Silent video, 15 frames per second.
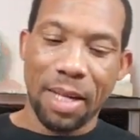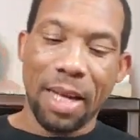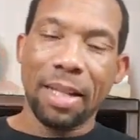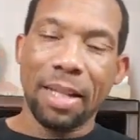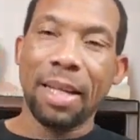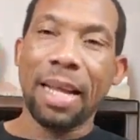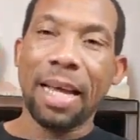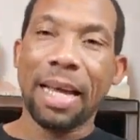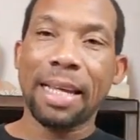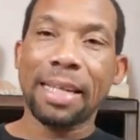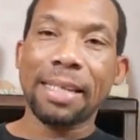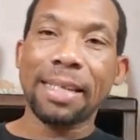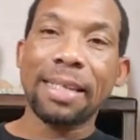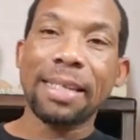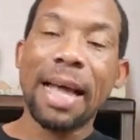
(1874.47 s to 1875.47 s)
They like
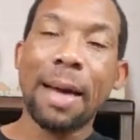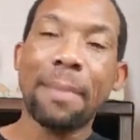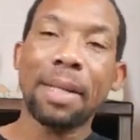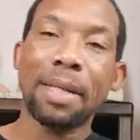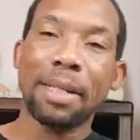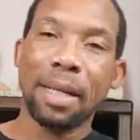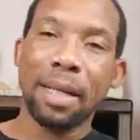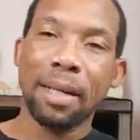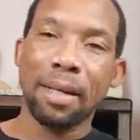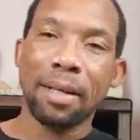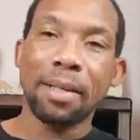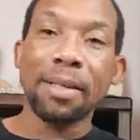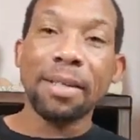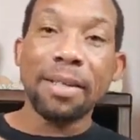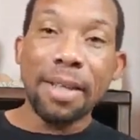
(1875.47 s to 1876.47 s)
establishing
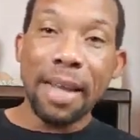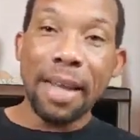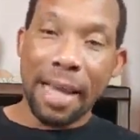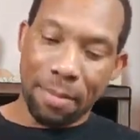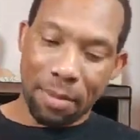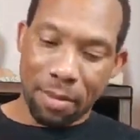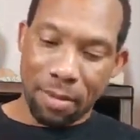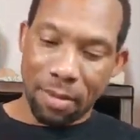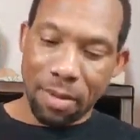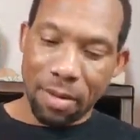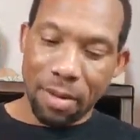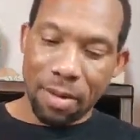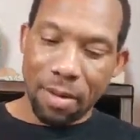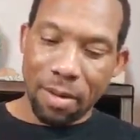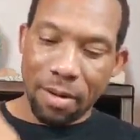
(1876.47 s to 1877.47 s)
stable,
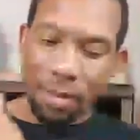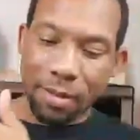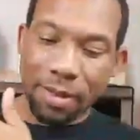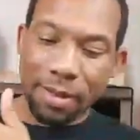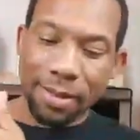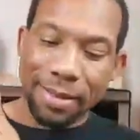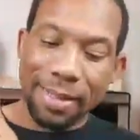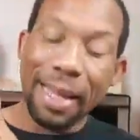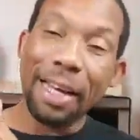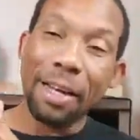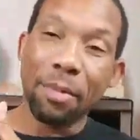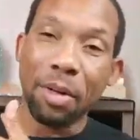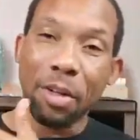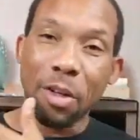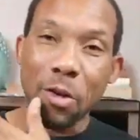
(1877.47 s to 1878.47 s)

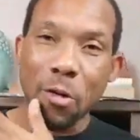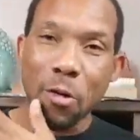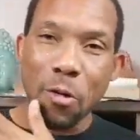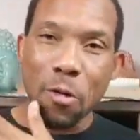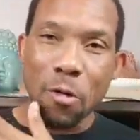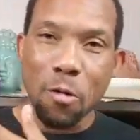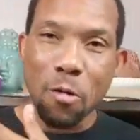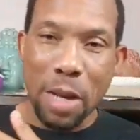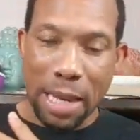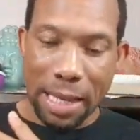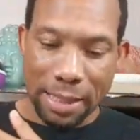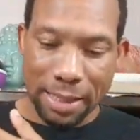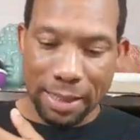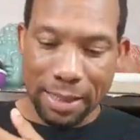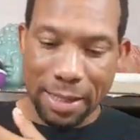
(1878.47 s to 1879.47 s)
sustainable
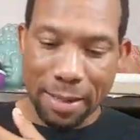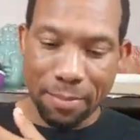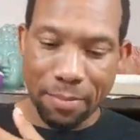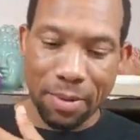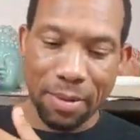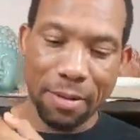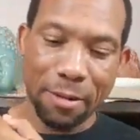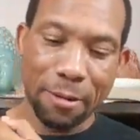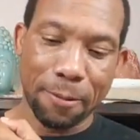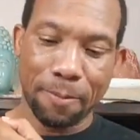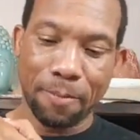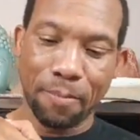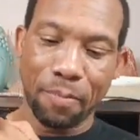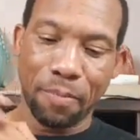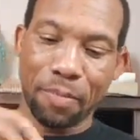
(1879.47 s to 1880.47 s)
relationships.
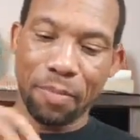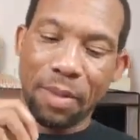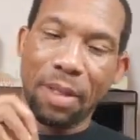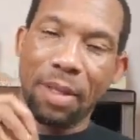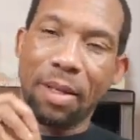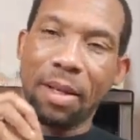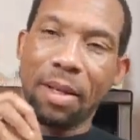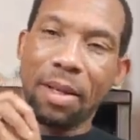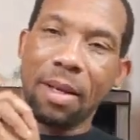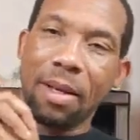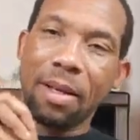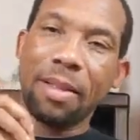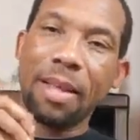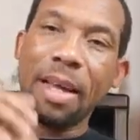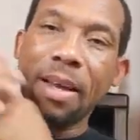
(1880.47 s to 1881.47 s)

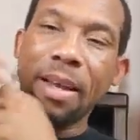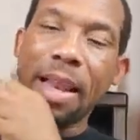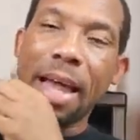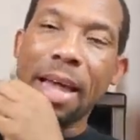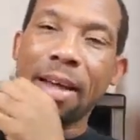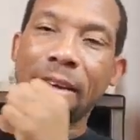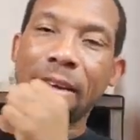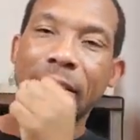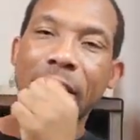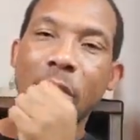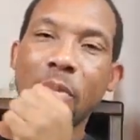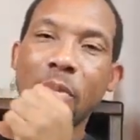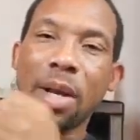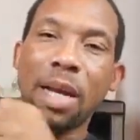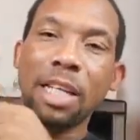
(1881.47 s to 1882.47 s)
They like their
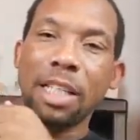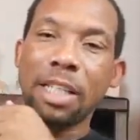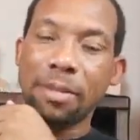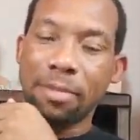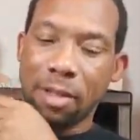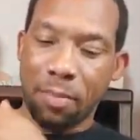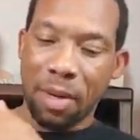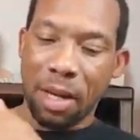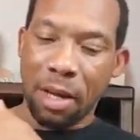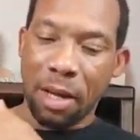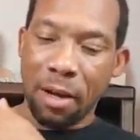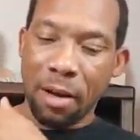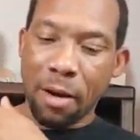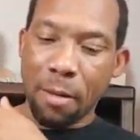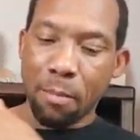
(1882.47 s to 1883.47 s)
relationship to be
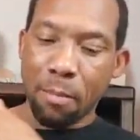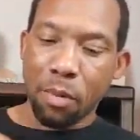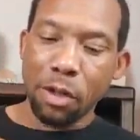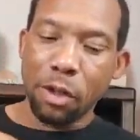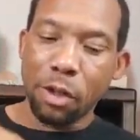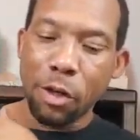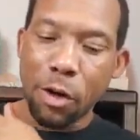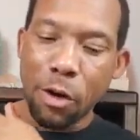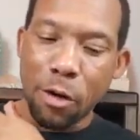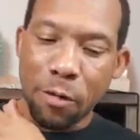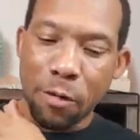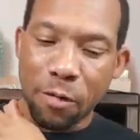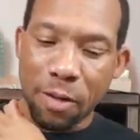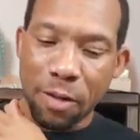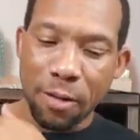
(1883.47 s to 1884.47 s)

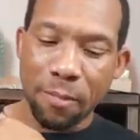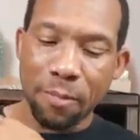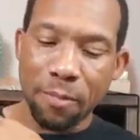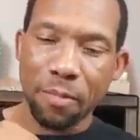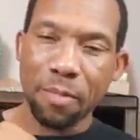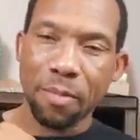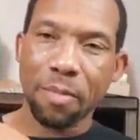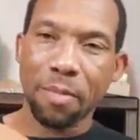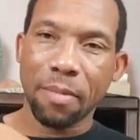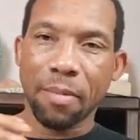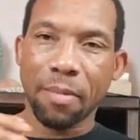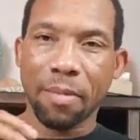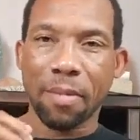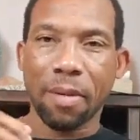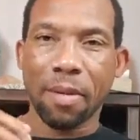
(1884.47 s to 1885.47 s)
preserved.
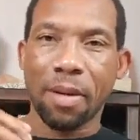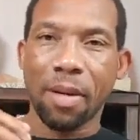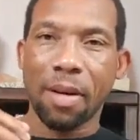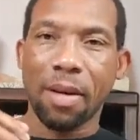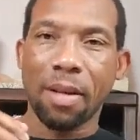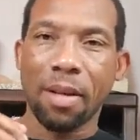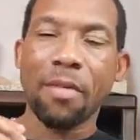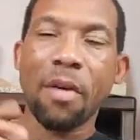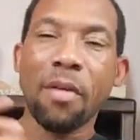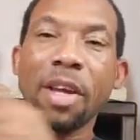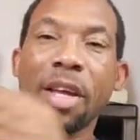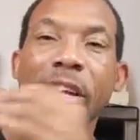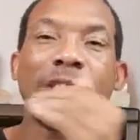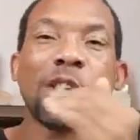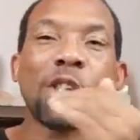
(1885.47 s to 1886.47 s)
They're very
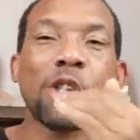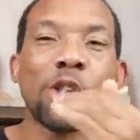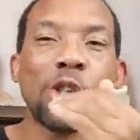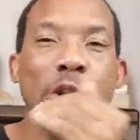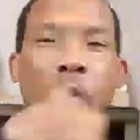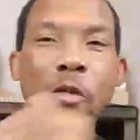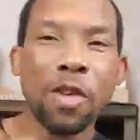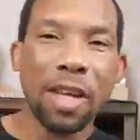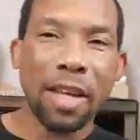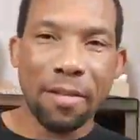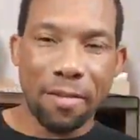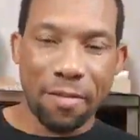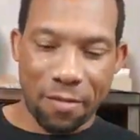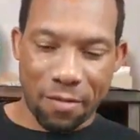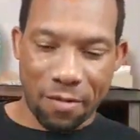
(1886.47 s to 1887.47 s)
conservative